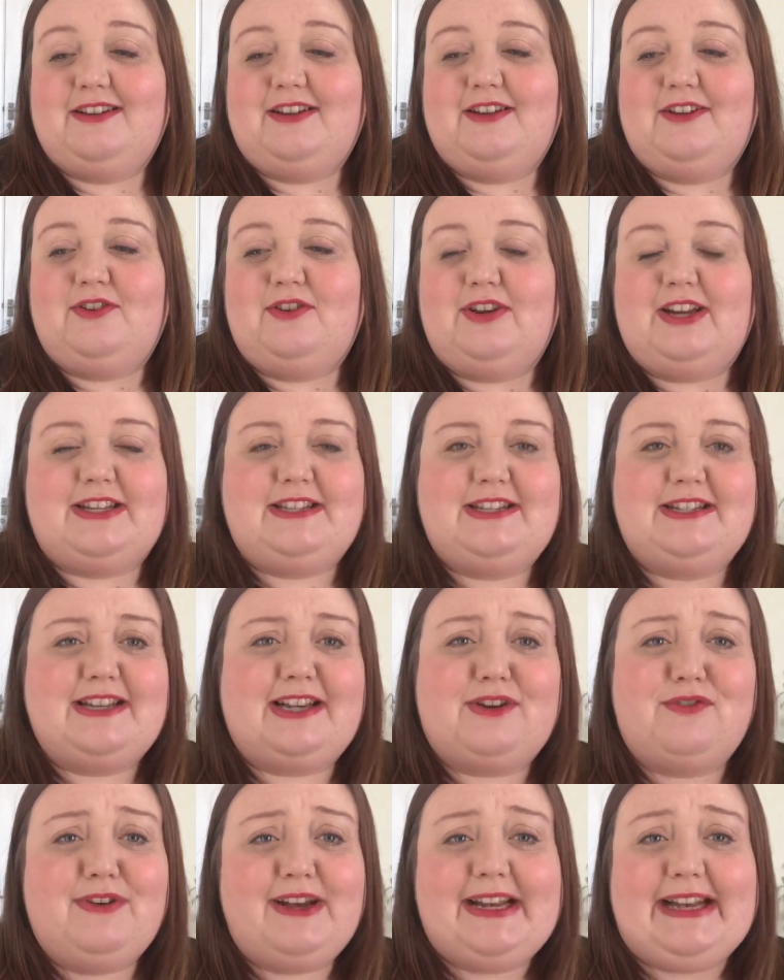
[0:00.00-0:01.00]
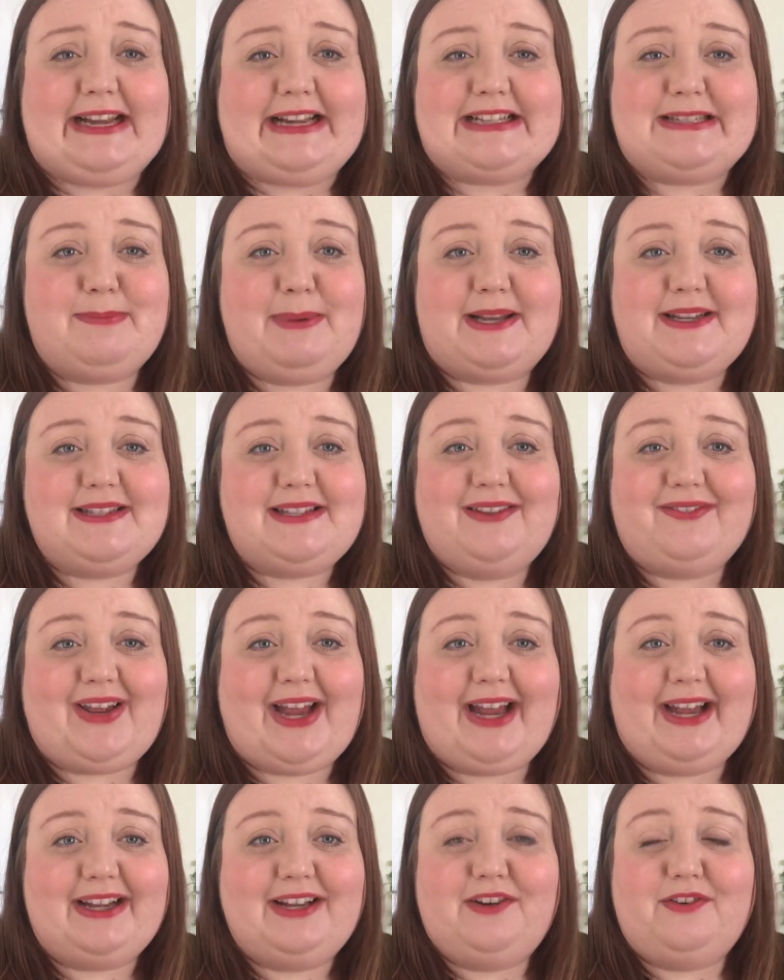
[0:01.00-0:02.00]
unless it's like a really expensive
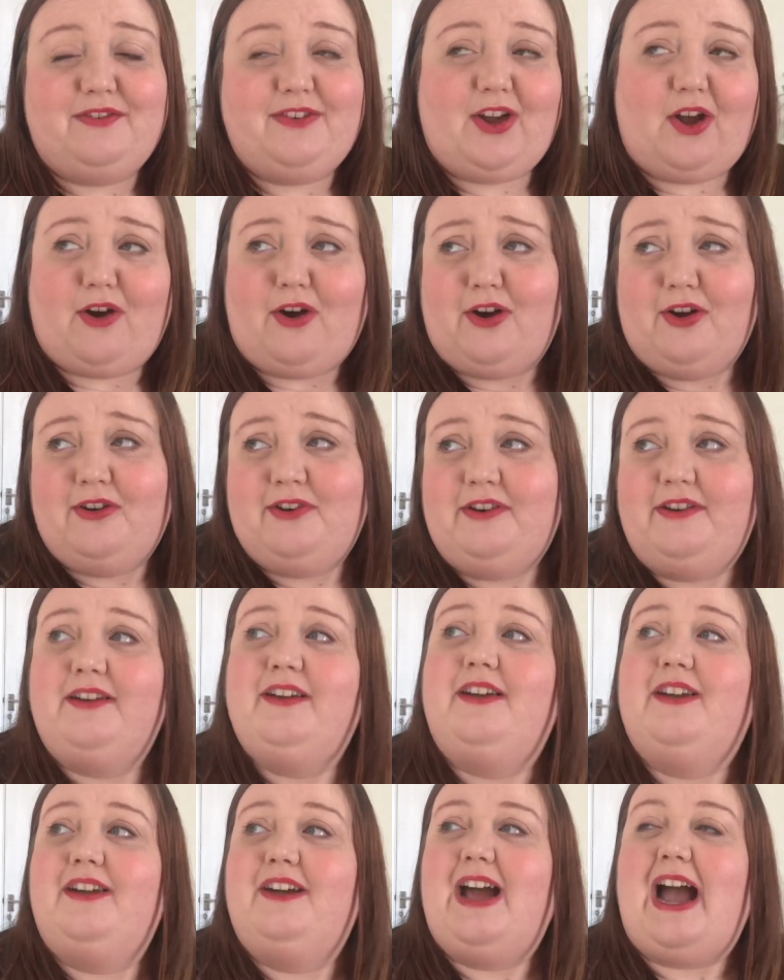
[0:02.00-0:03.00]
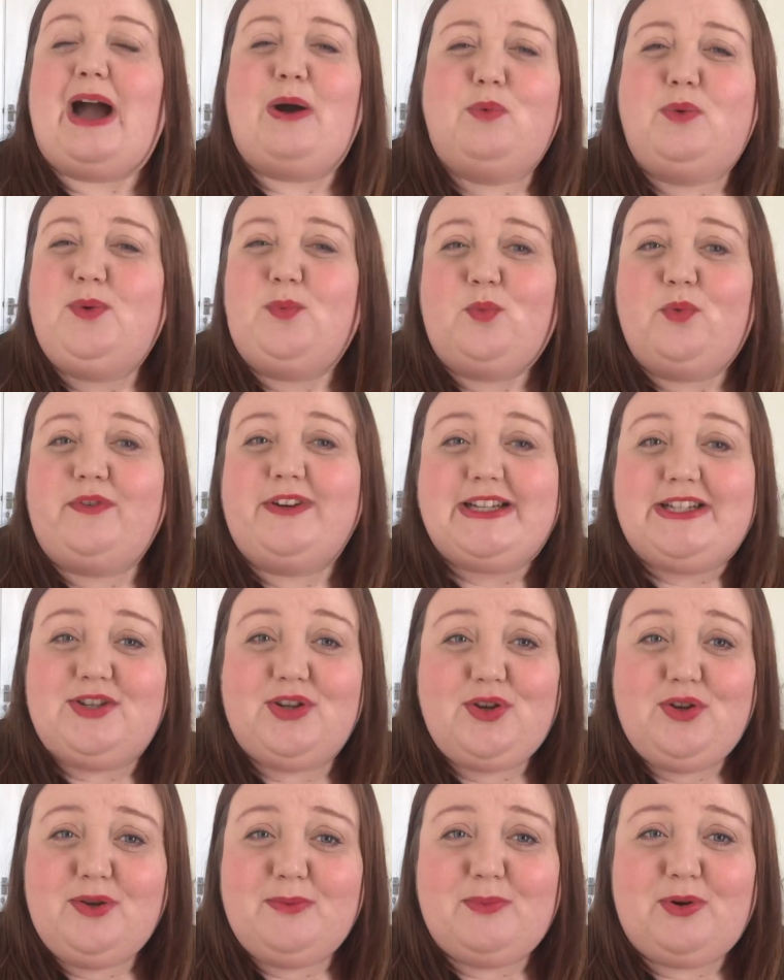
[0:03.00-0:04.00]
hank of yarn. I wouldn't worry
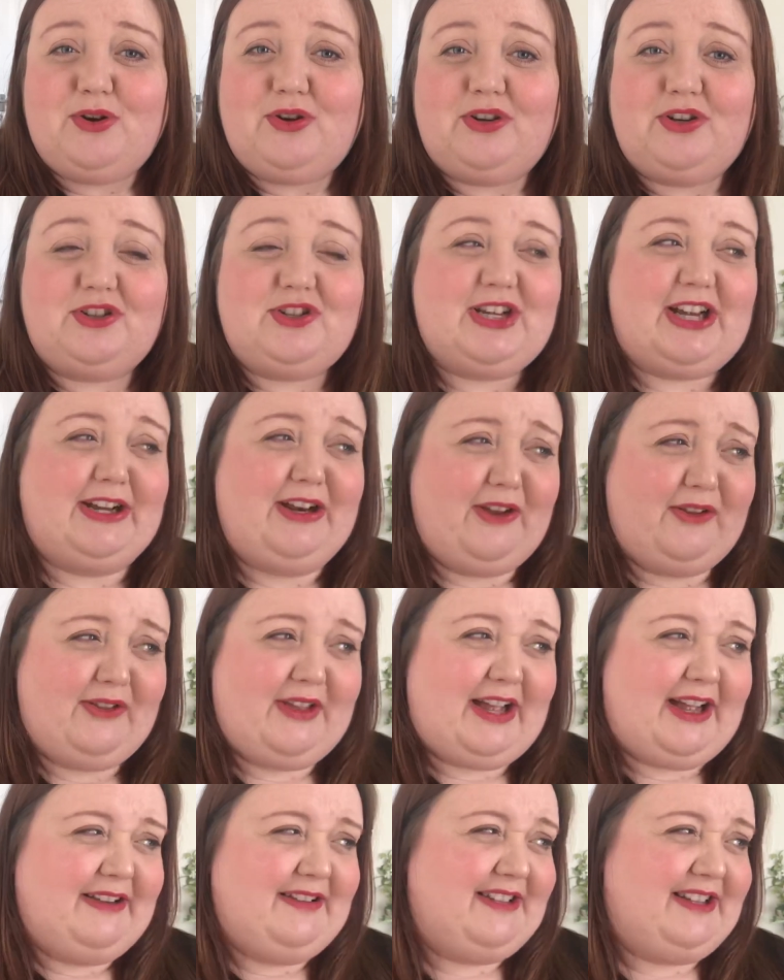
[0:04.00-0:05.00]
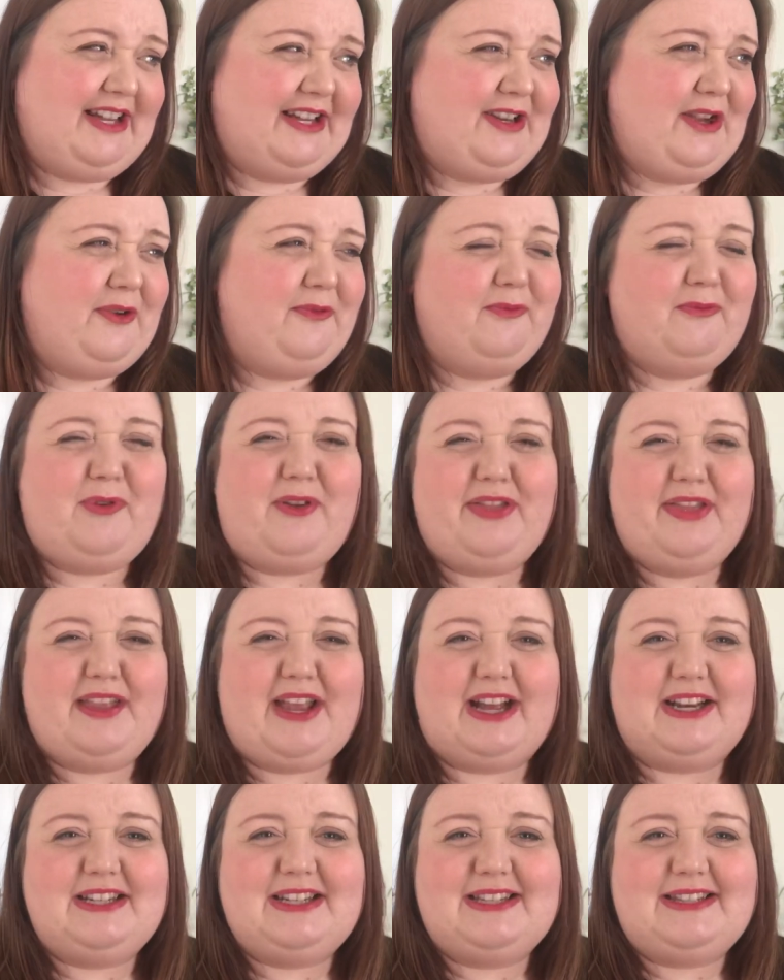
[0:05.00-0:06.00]
too much. I know I don't want
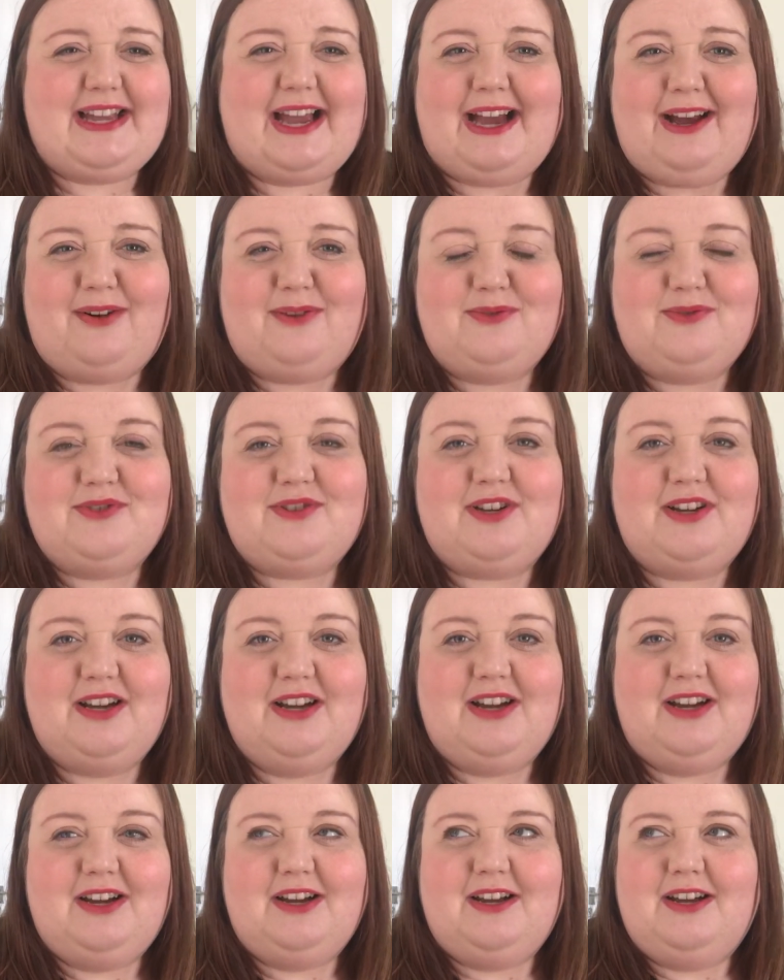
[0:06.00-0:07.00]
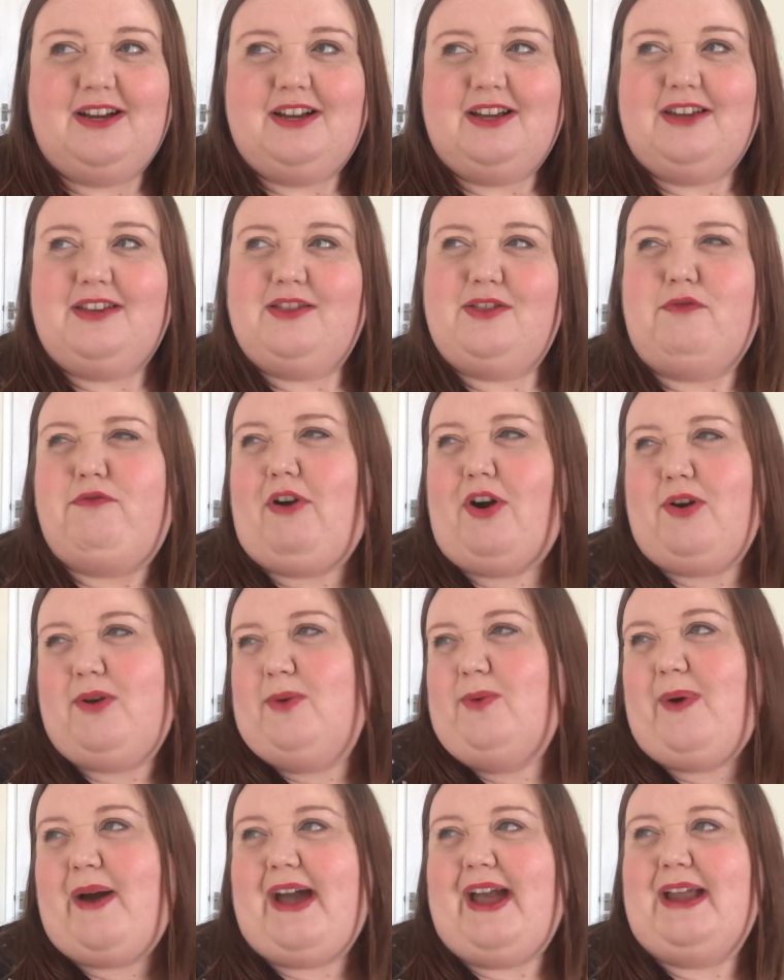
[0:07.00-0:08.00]
that to sound the wrong
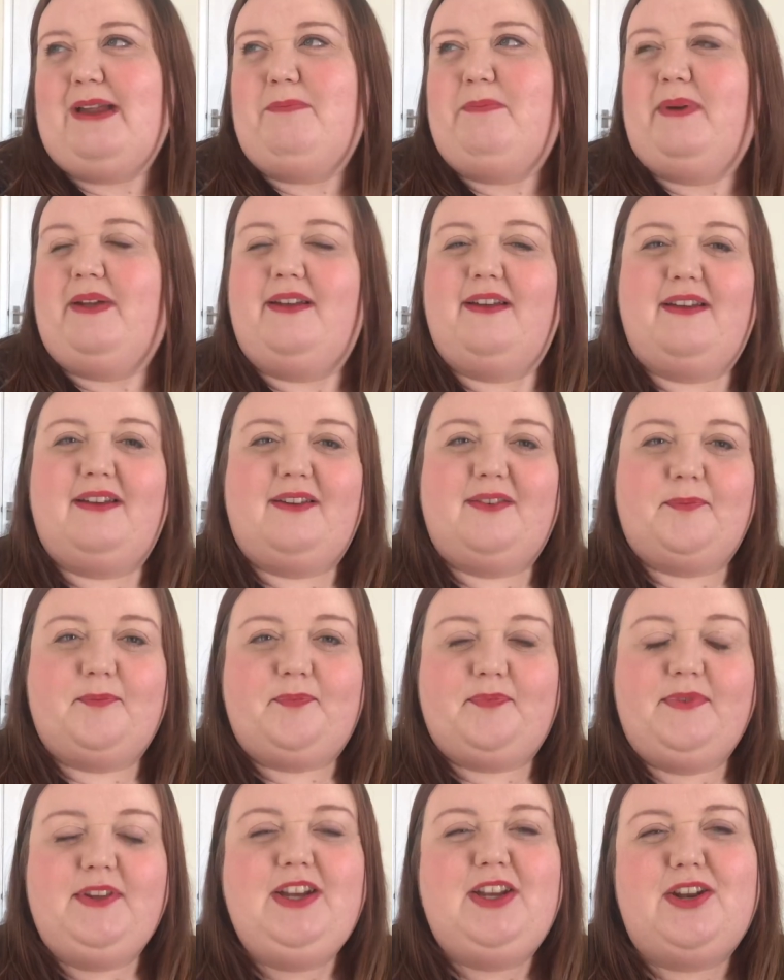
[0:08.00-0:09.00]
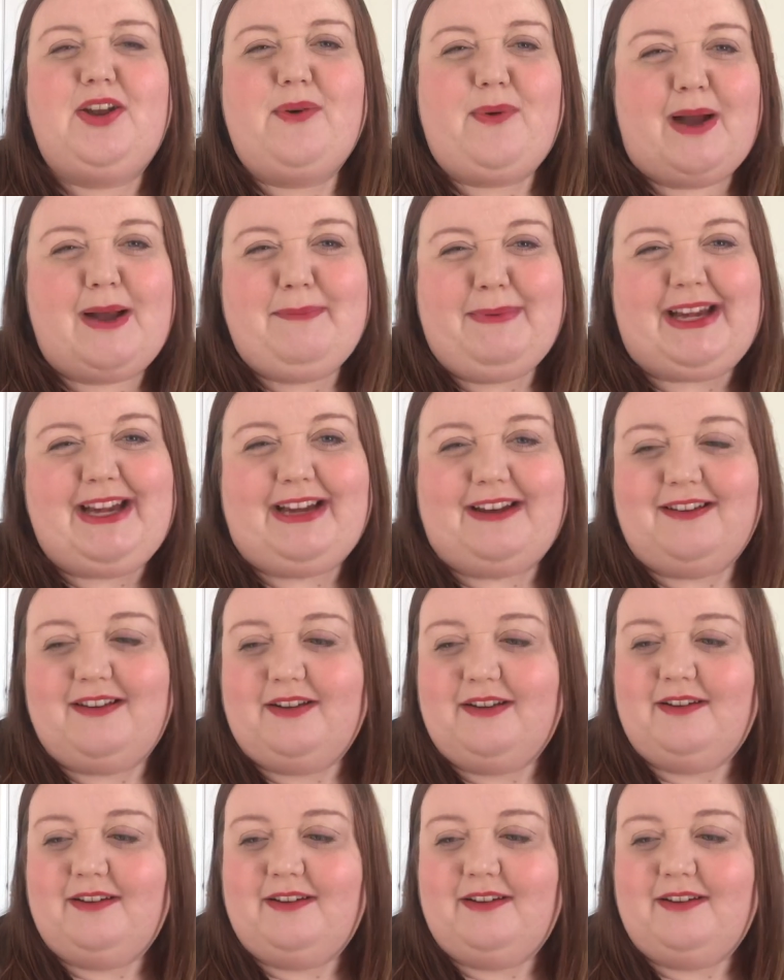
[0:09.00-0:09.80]
way, but you know what I mean.